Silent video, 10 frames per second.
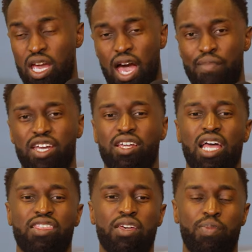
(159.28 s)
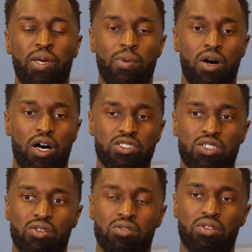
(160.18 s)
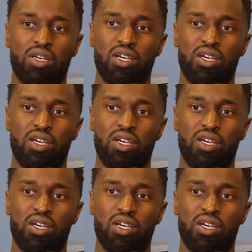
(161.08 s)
I mean, I think people also,